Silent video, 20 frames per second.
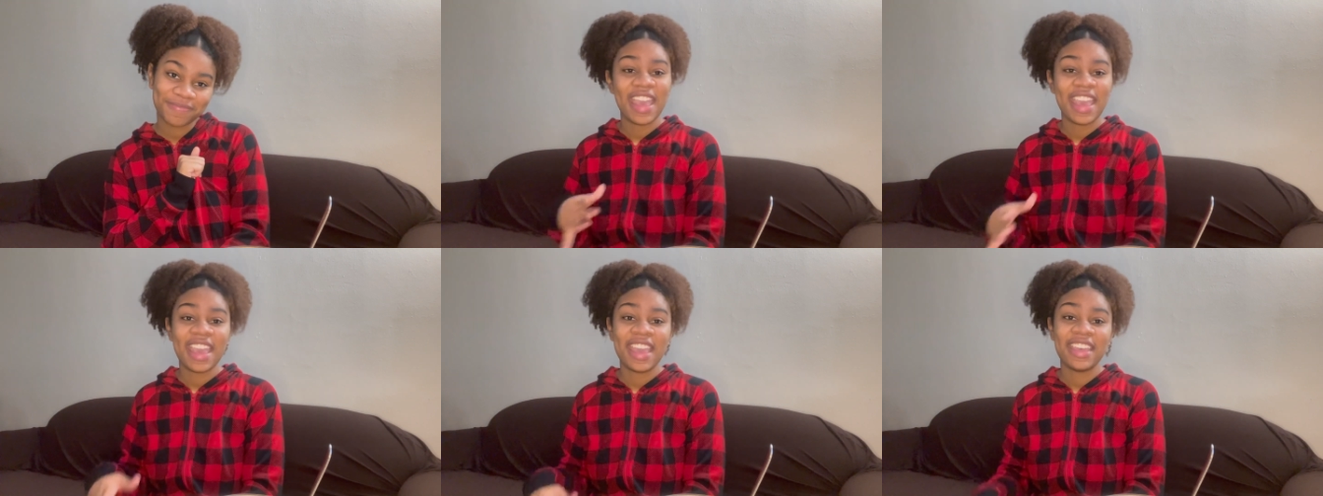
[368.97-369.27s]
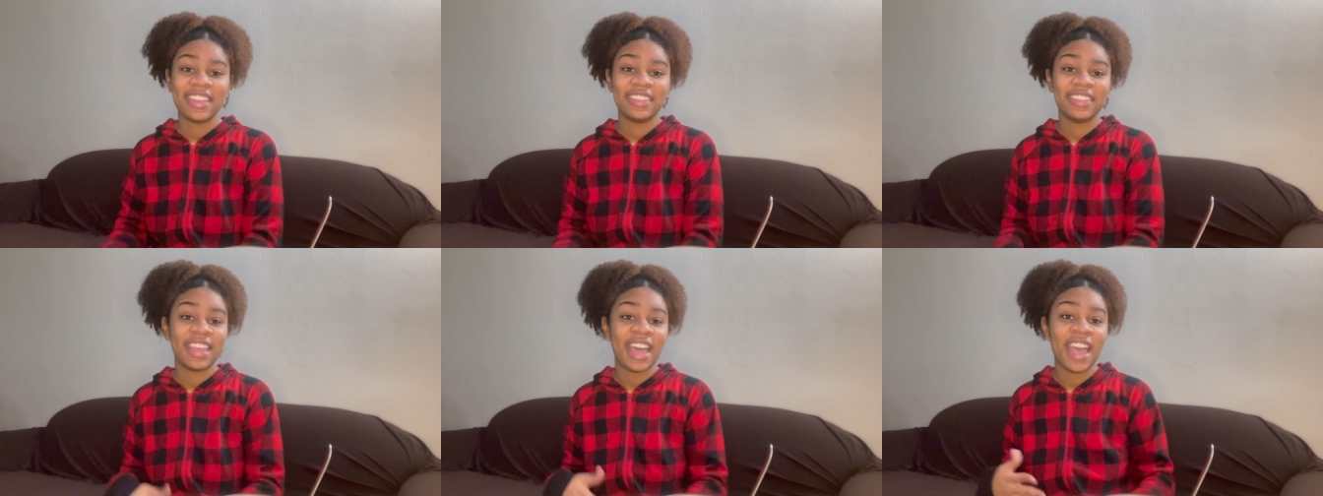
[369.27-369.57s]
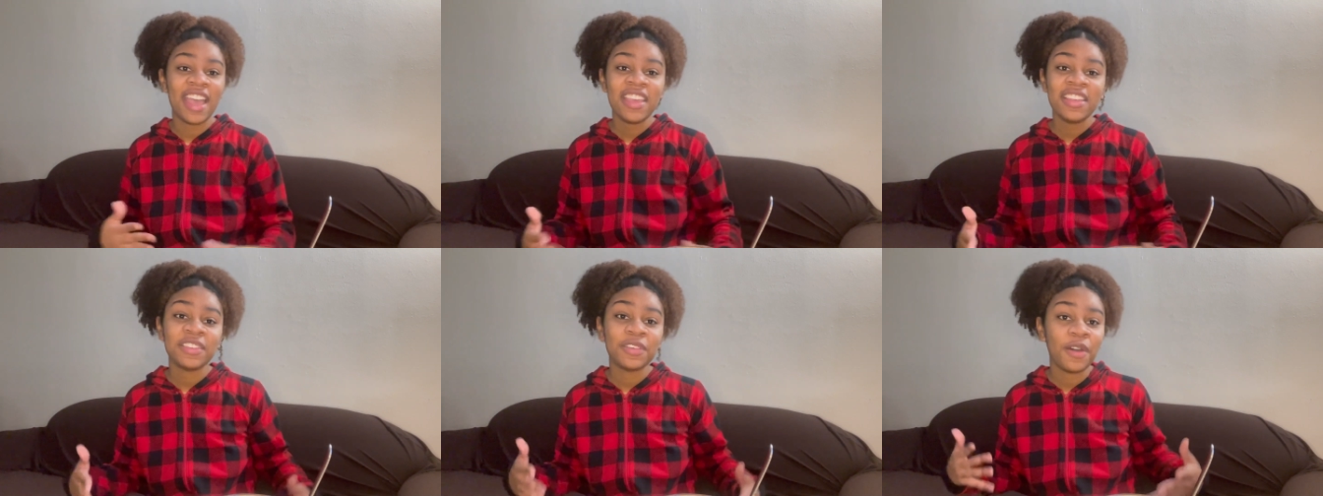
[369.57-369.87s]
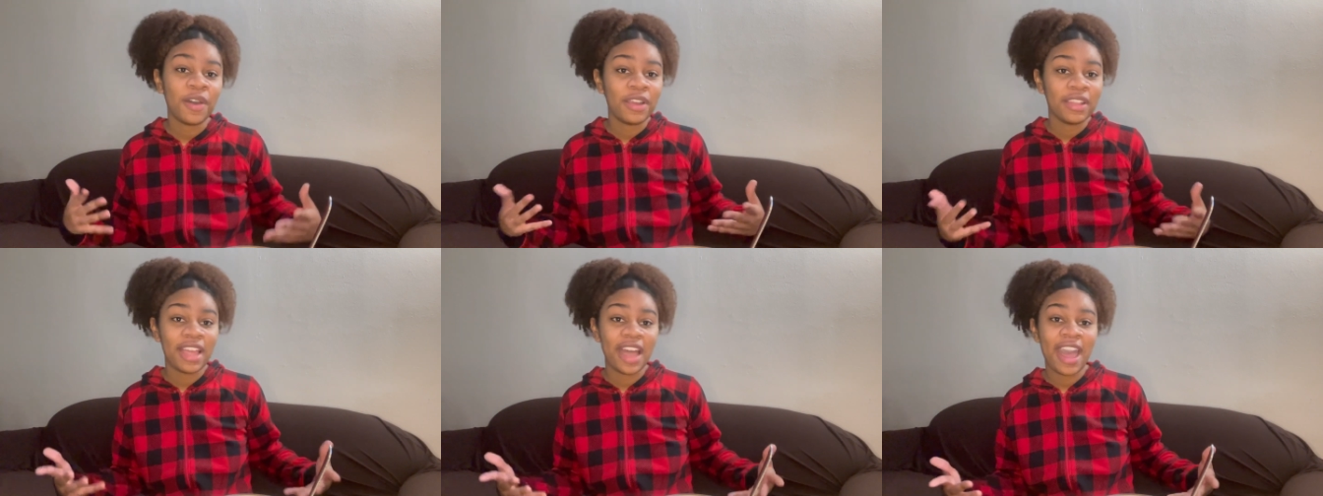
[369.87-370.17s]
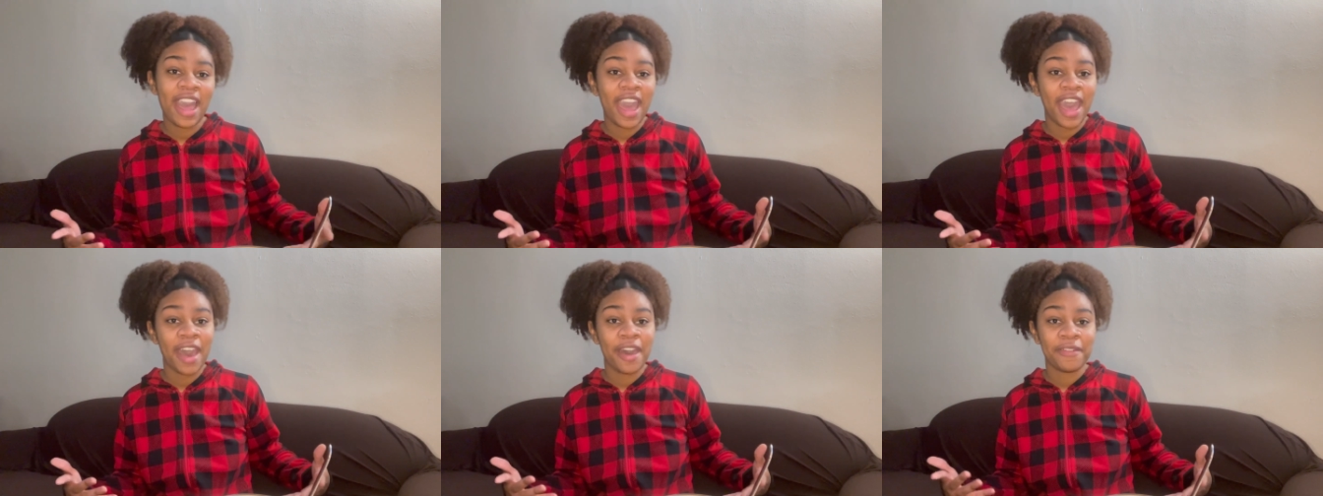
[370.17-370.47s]
And that is all I
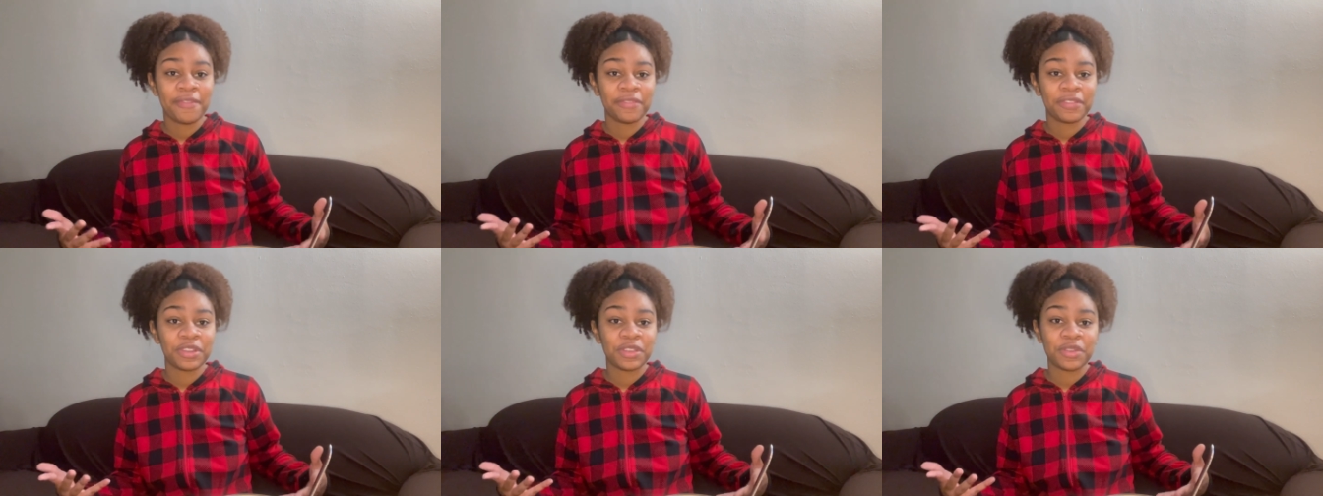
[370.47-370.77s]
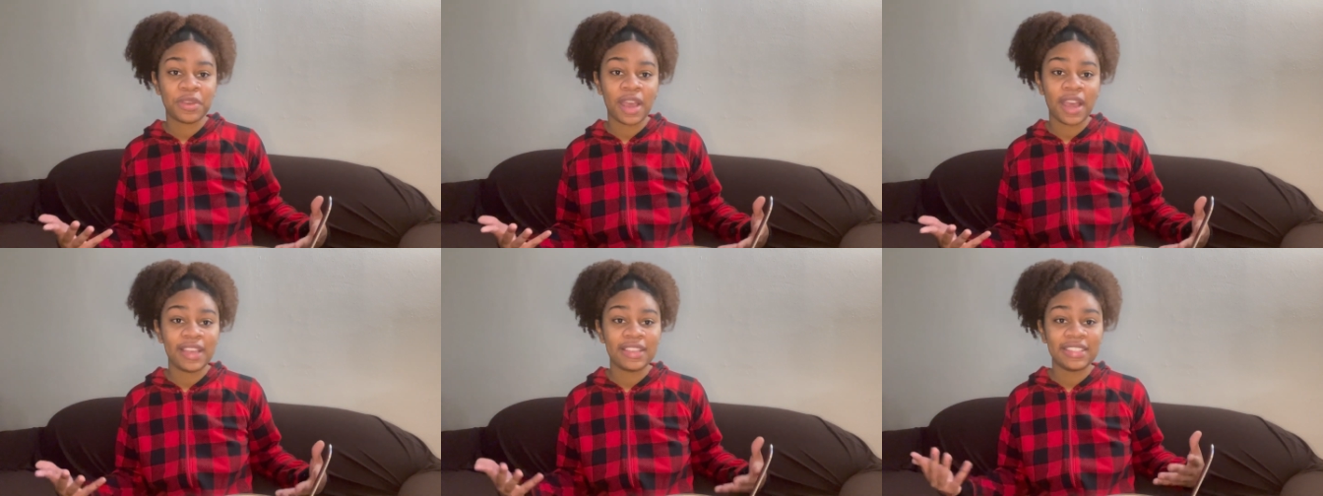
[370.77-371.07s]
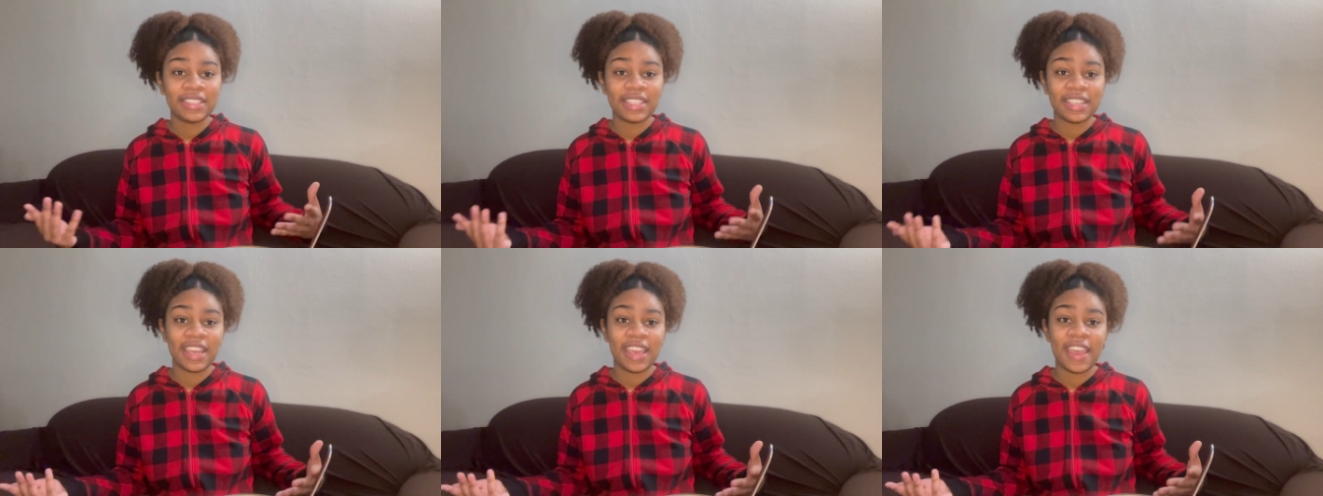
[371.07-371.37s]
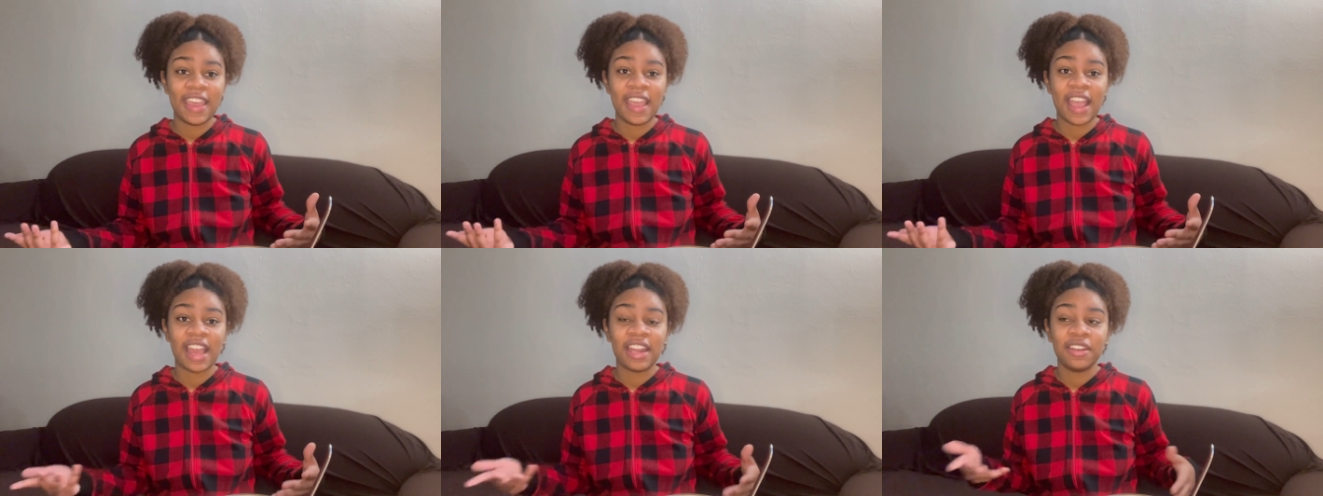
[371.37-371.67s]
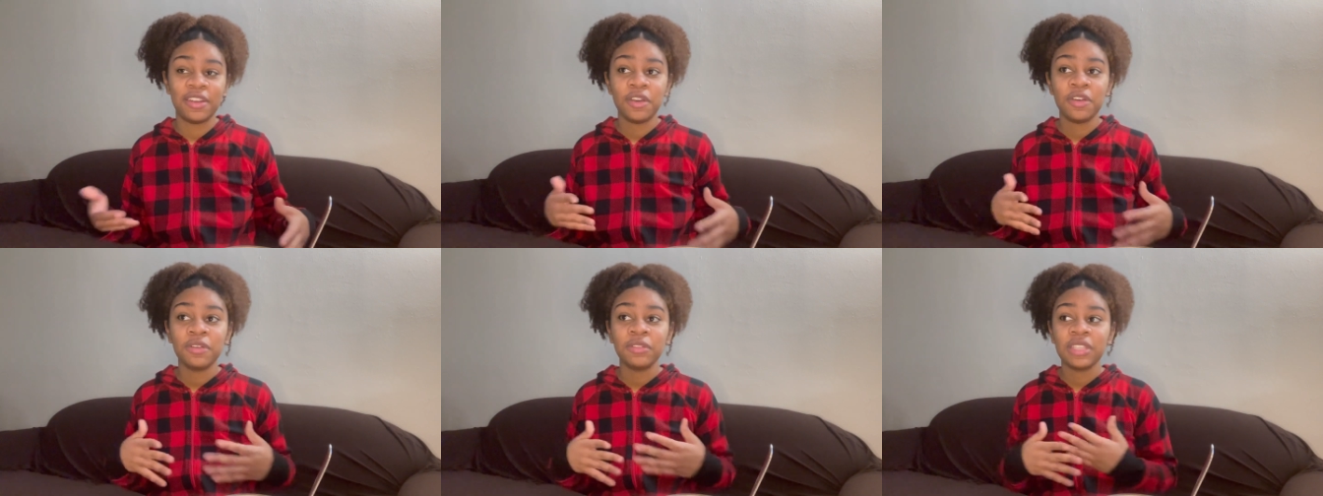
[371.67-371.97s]
have for you guys today. I
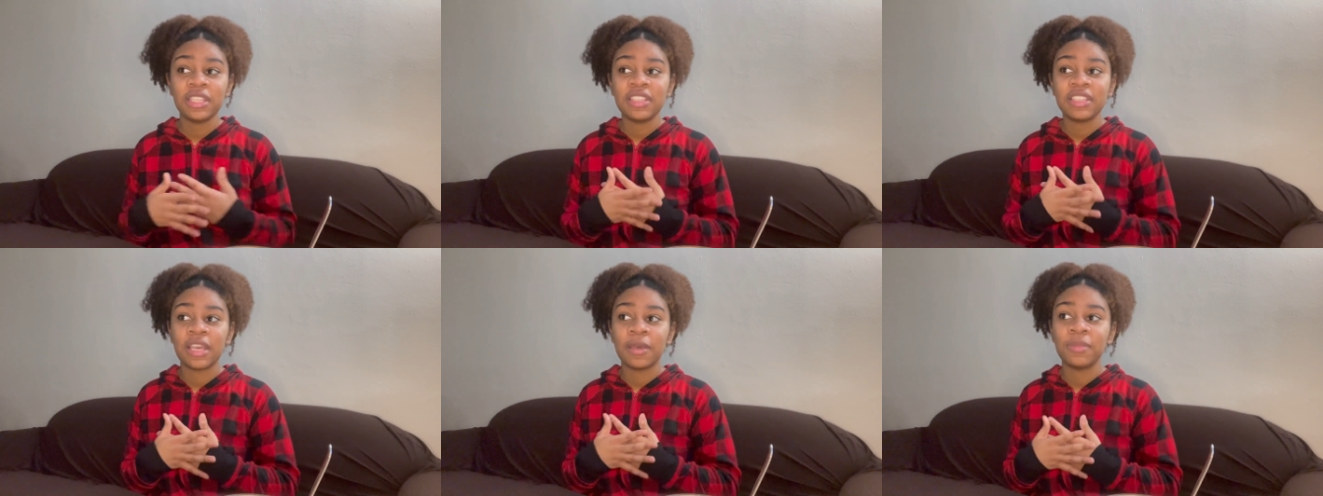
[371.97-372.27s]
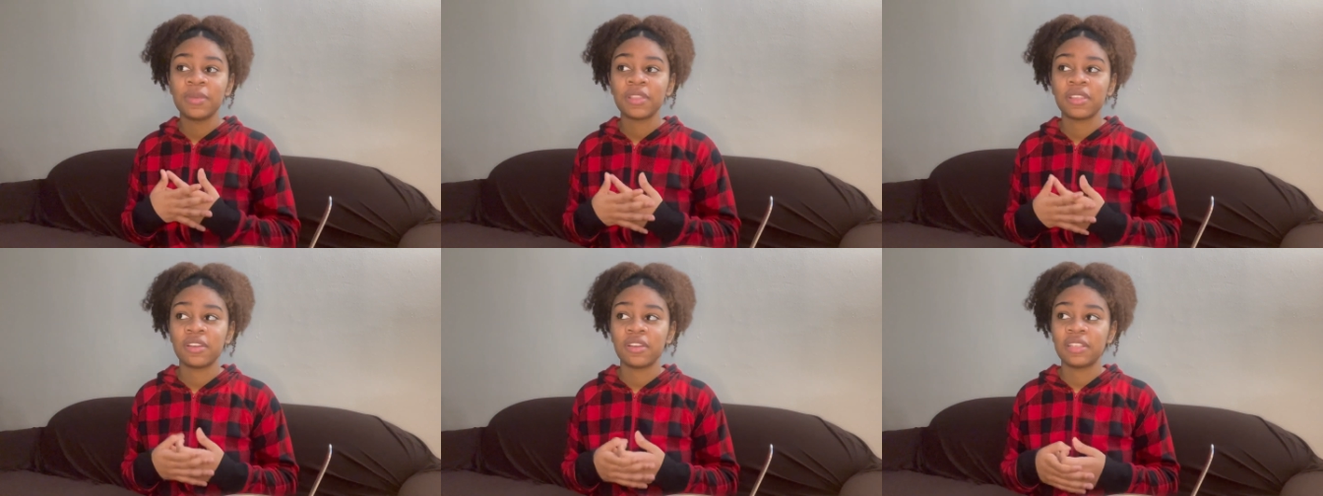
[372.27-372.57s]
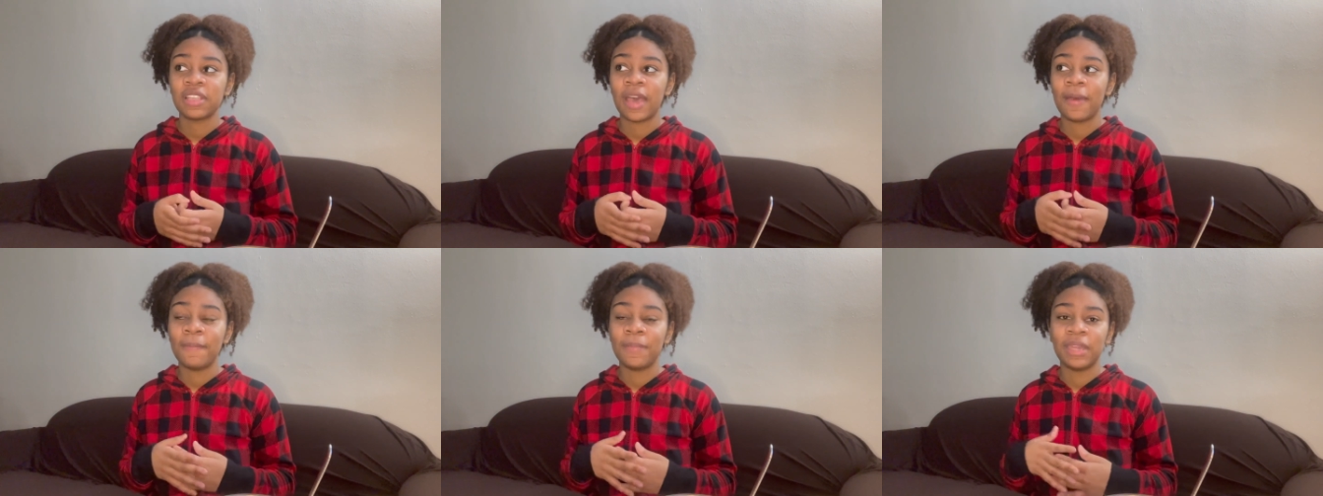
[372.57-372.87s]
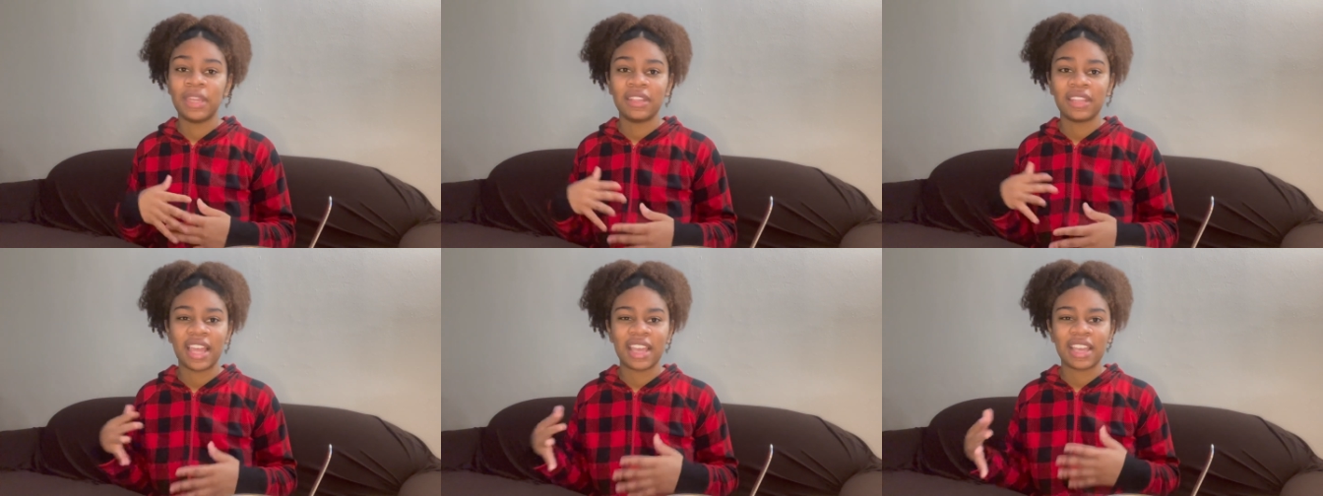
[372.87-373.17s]
know these episodes have been